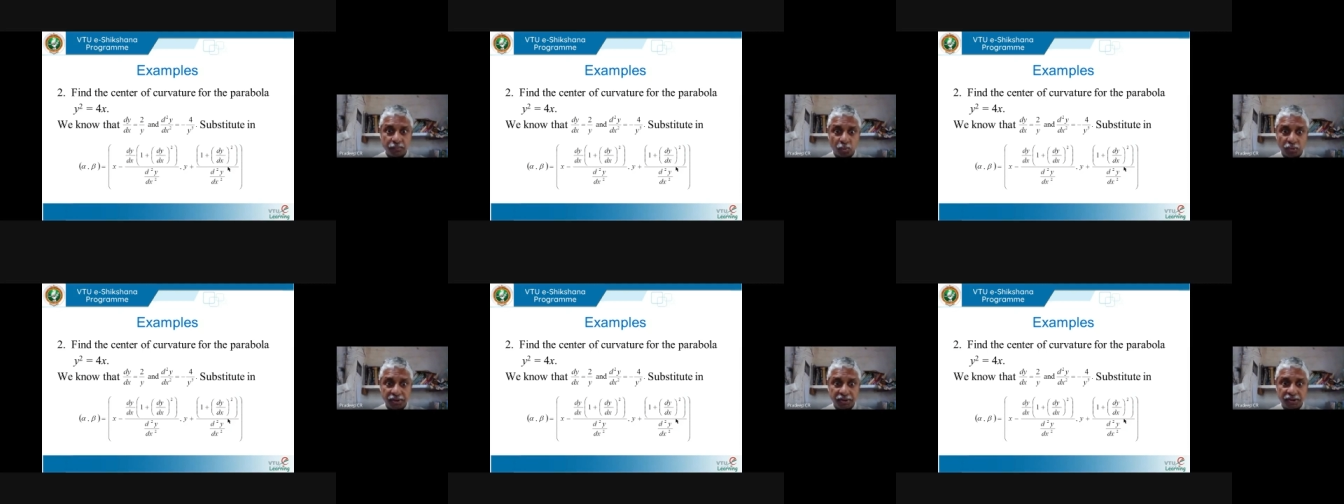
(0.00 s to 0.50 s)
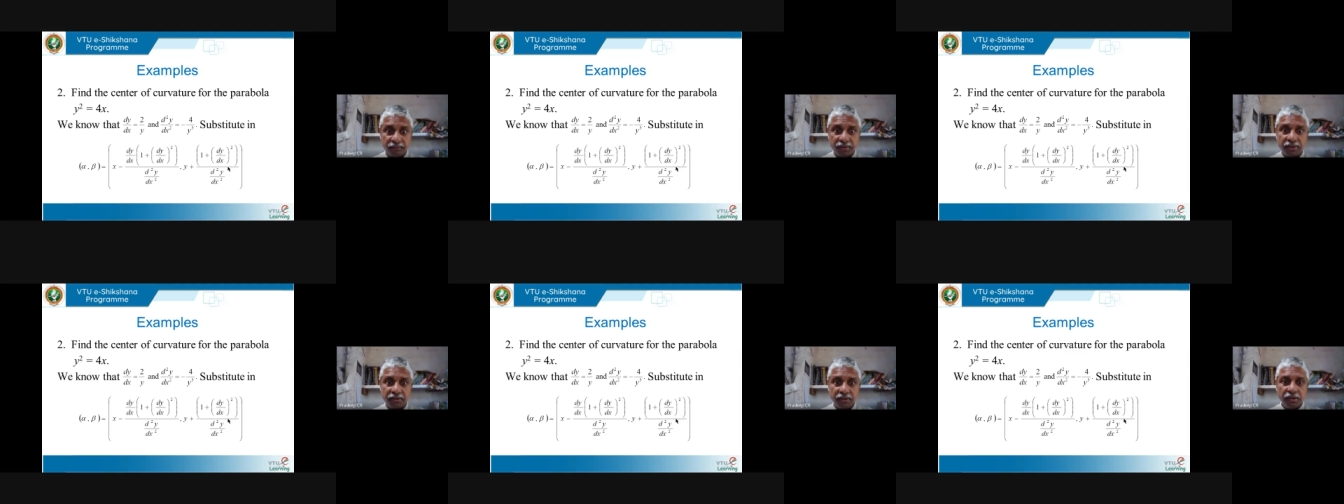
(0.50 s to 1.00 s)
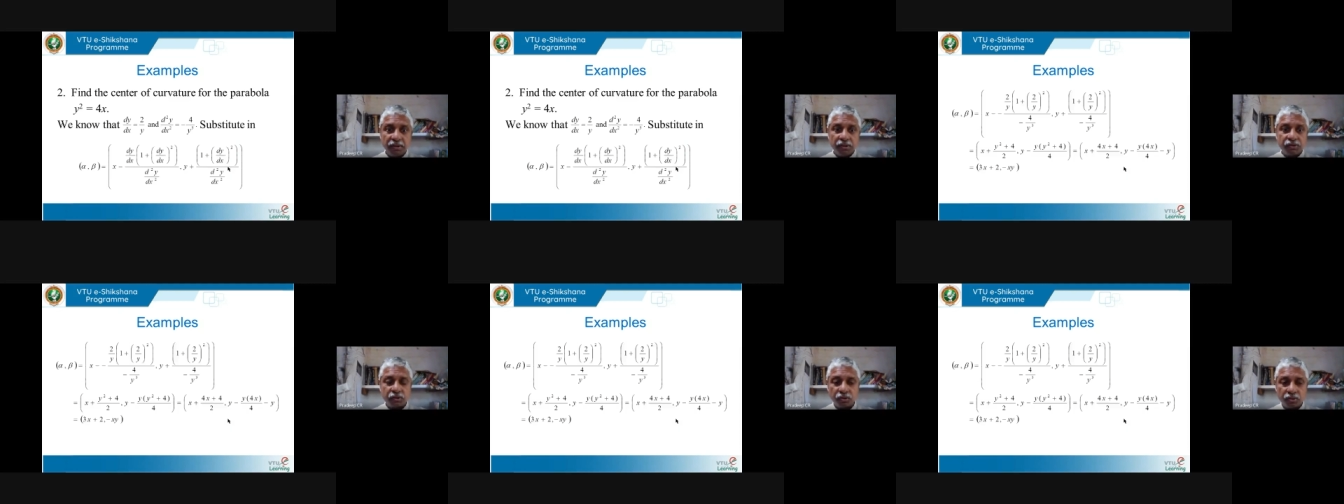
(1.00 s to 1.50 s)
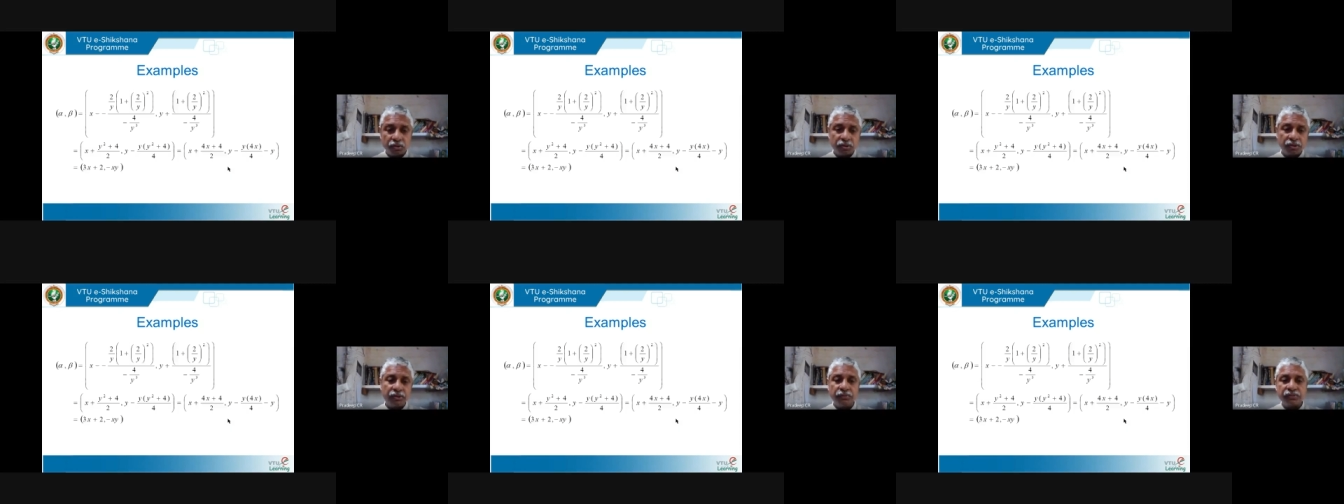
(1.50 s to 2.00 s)
point given. So
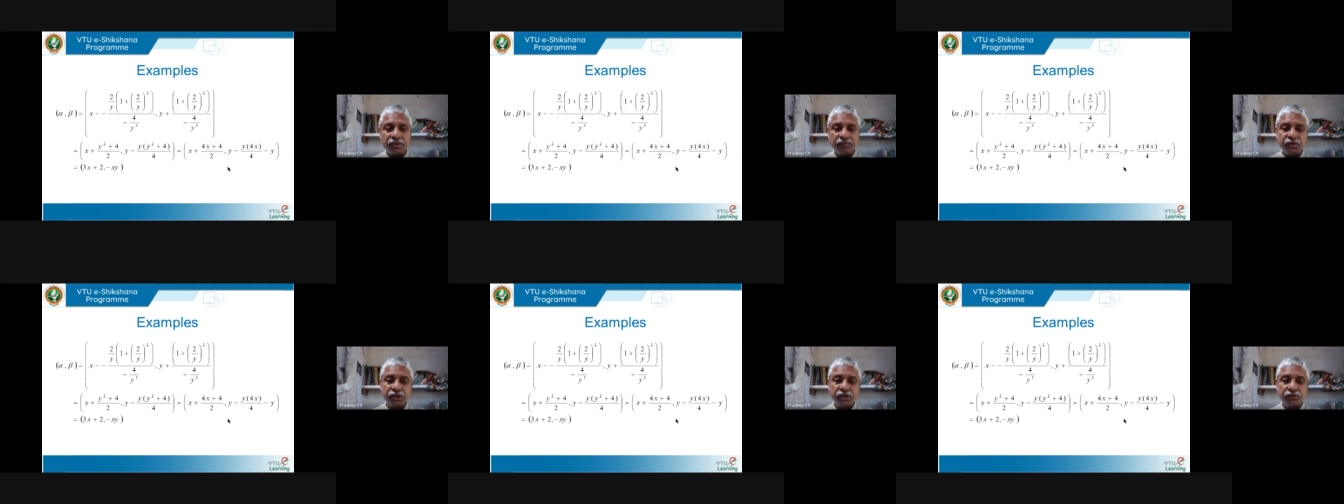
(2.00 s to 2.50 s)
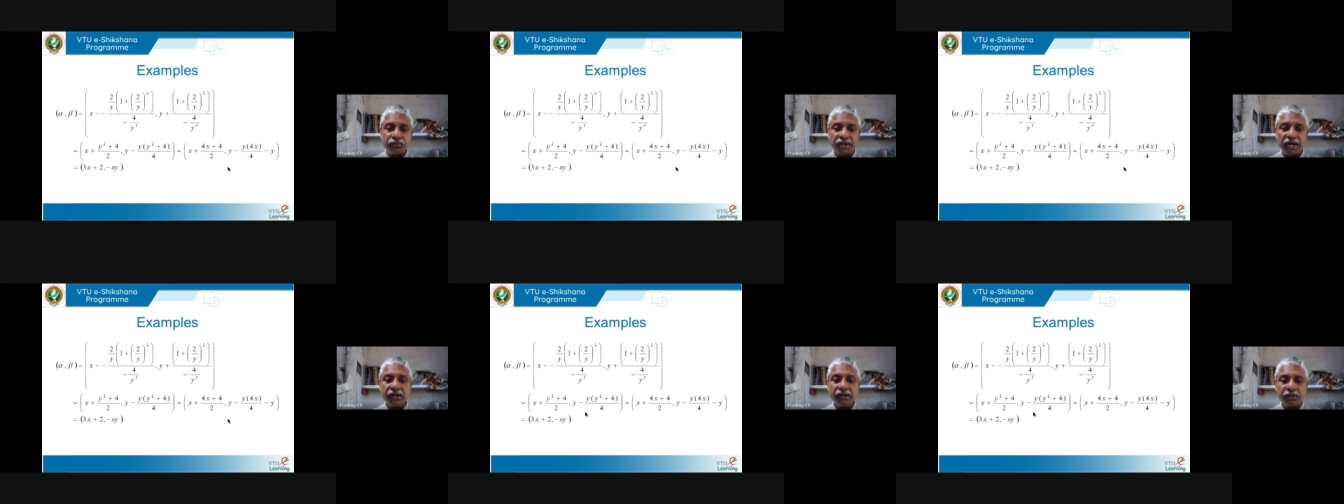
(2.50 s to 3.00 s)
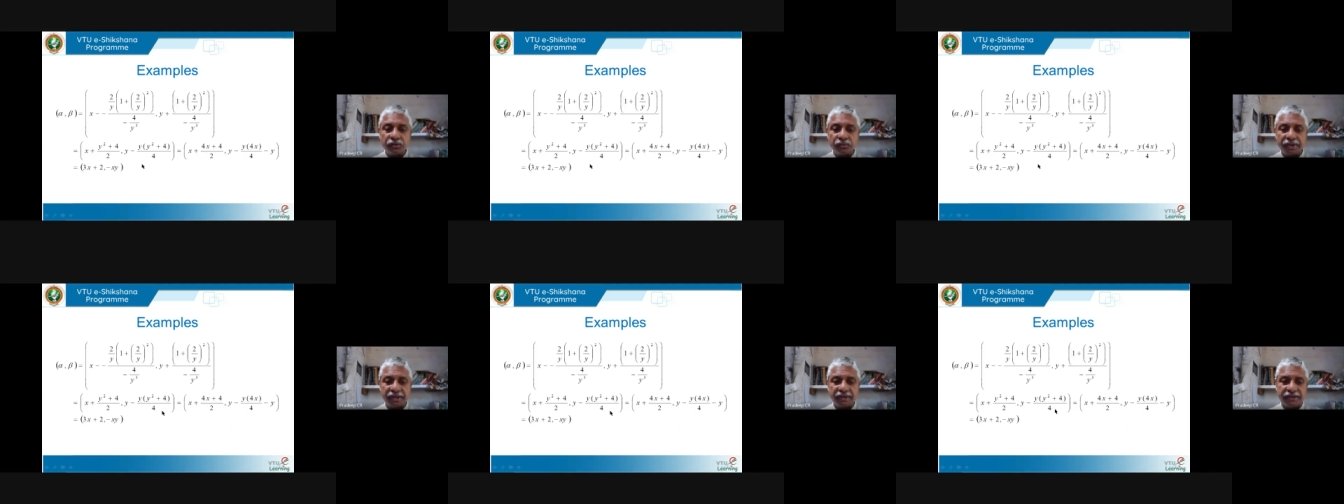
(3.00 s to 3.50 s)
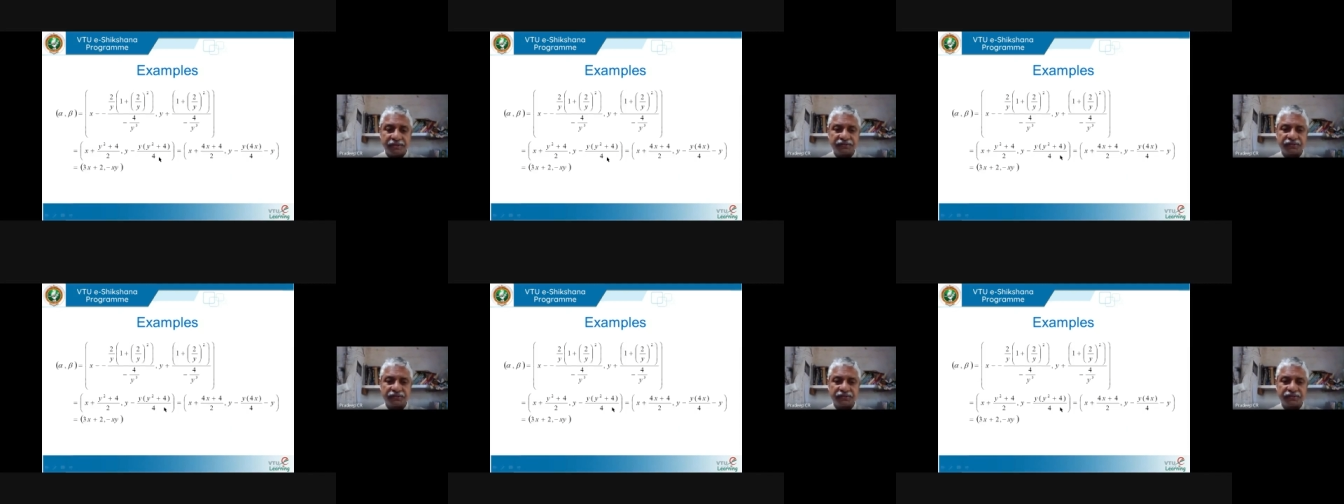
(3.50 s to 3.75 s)
you substitute that, you get this.